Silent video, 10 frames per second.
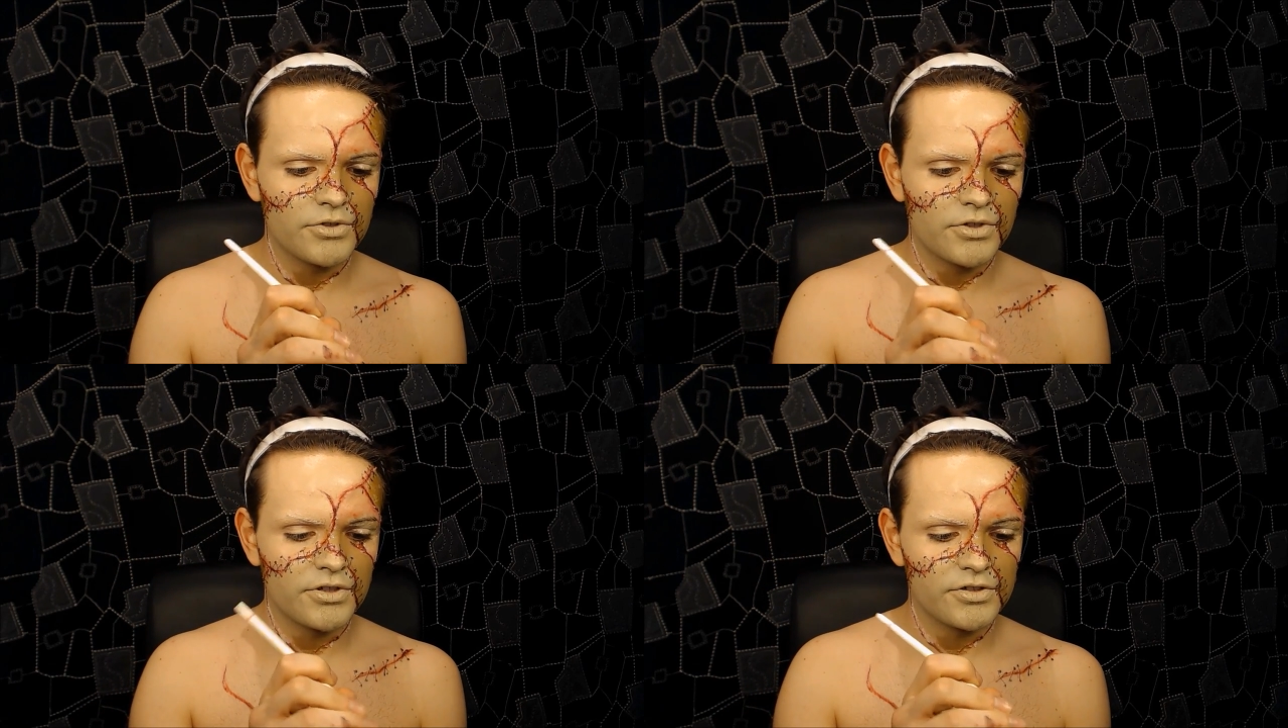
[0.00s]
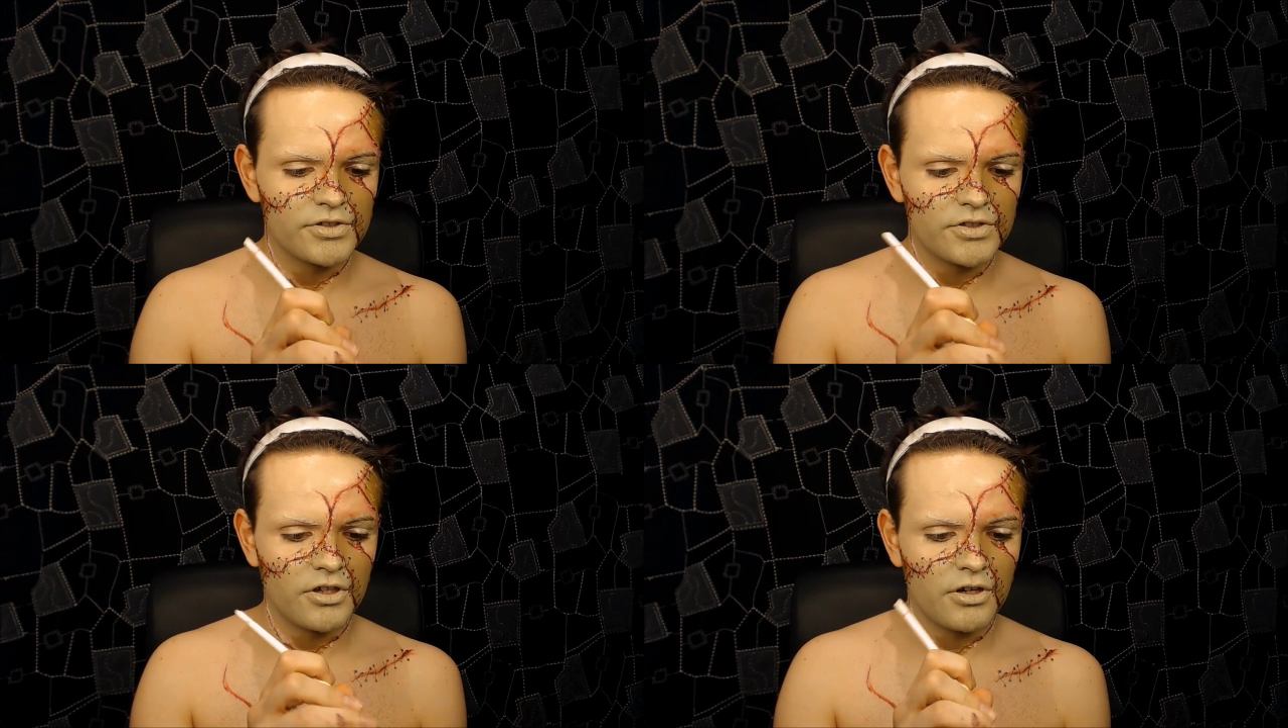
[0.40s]
I'm just going to
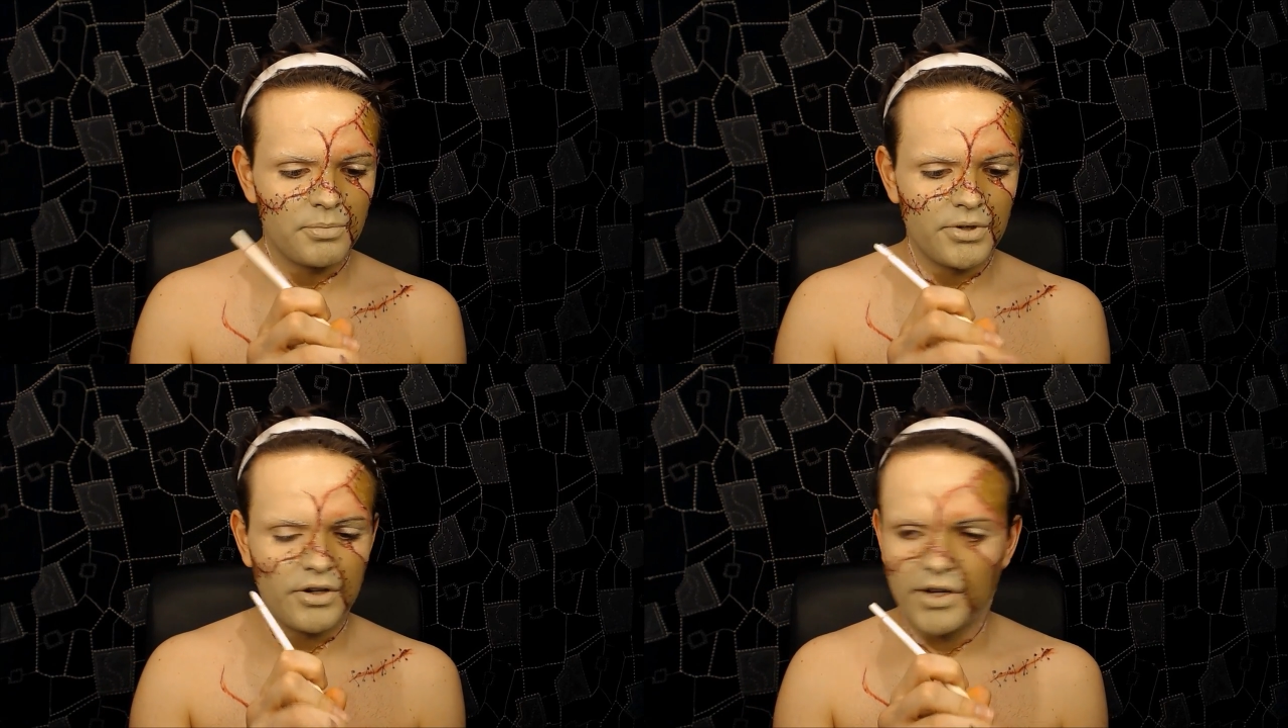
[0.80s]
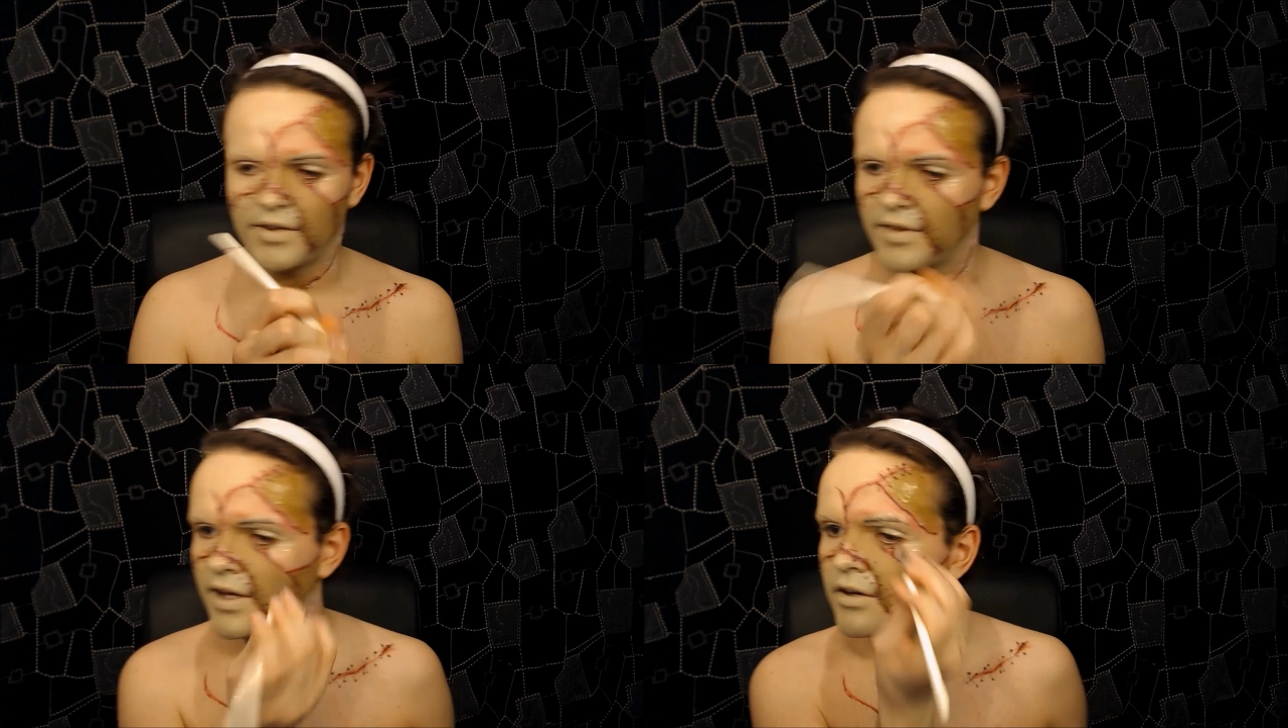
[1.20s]
start
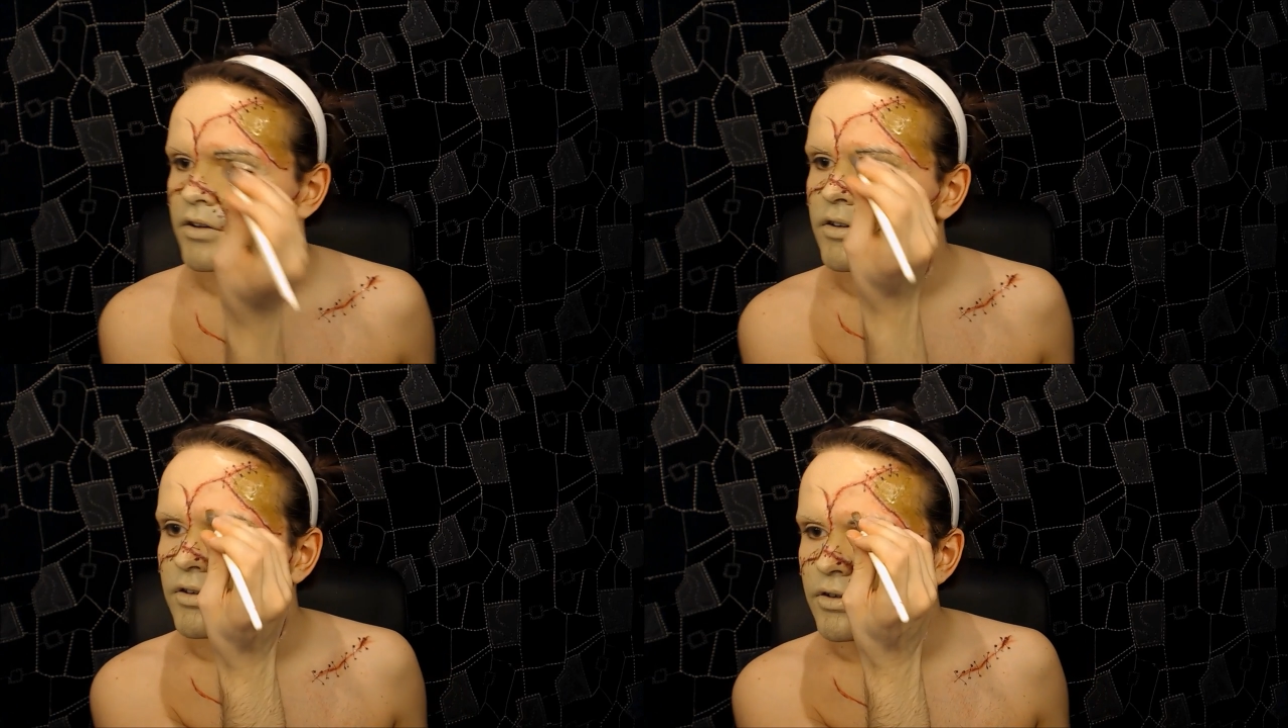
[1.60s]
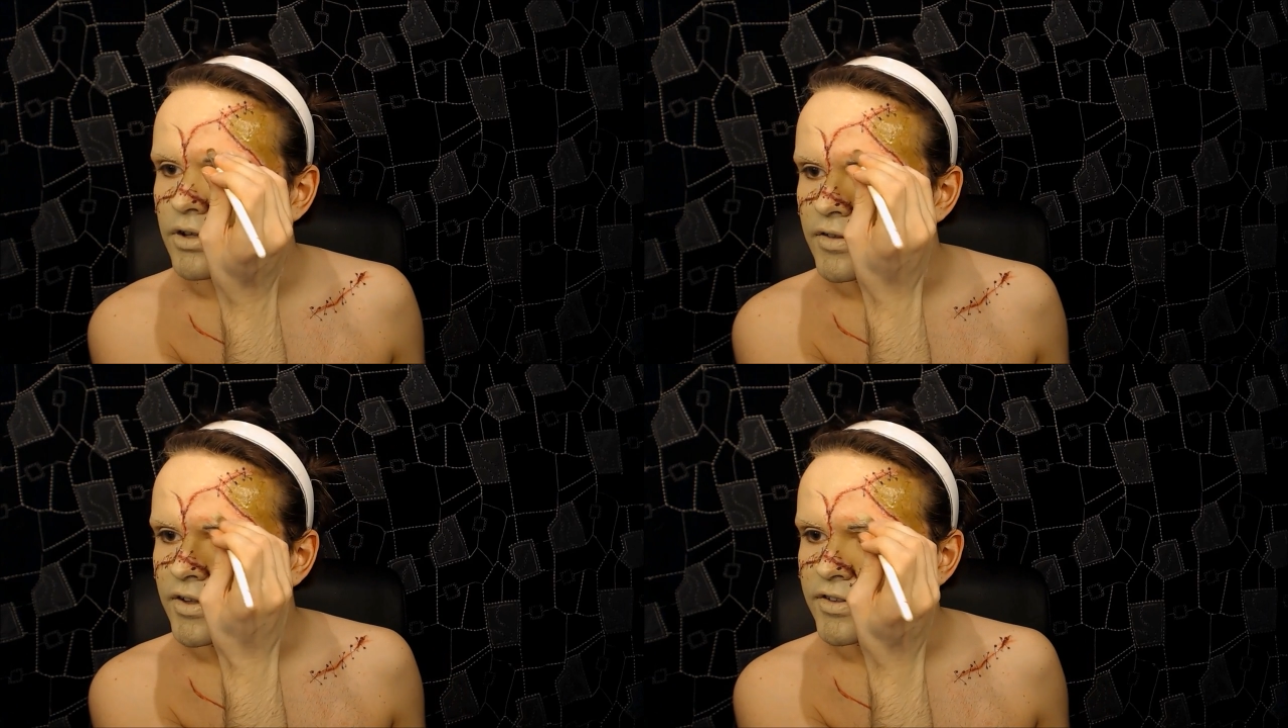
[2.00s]
applying that
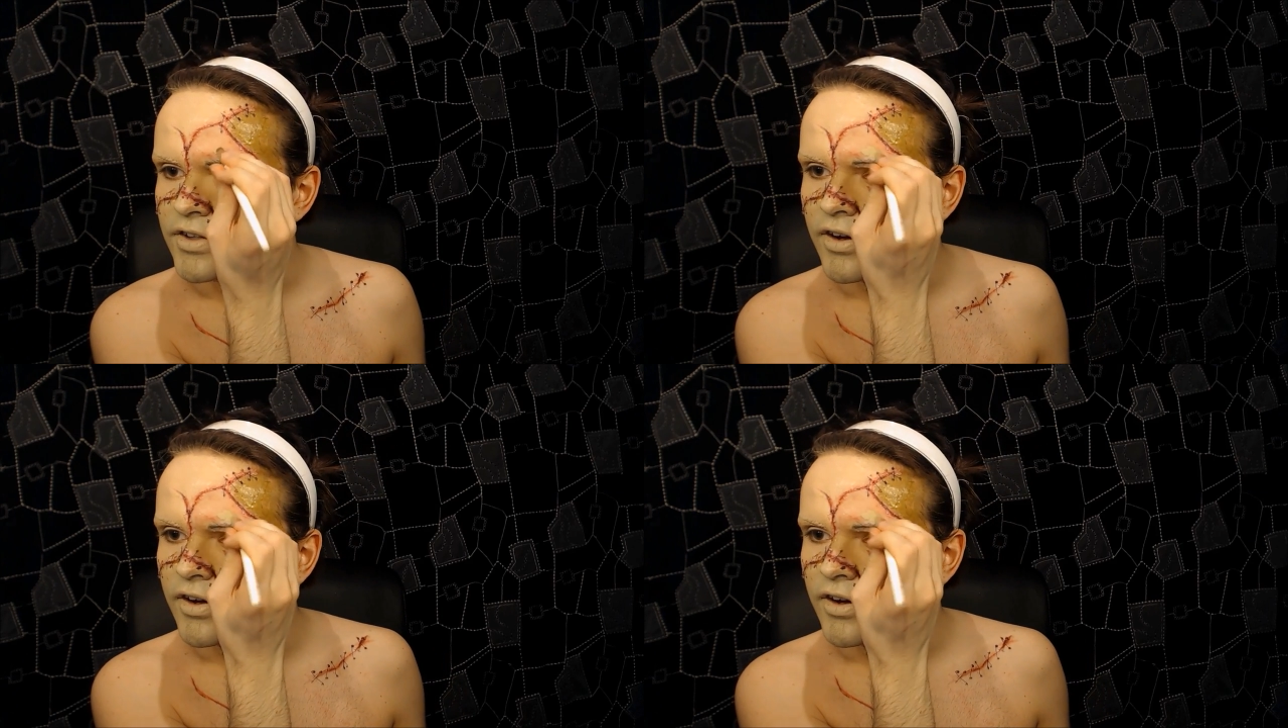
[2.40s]
in the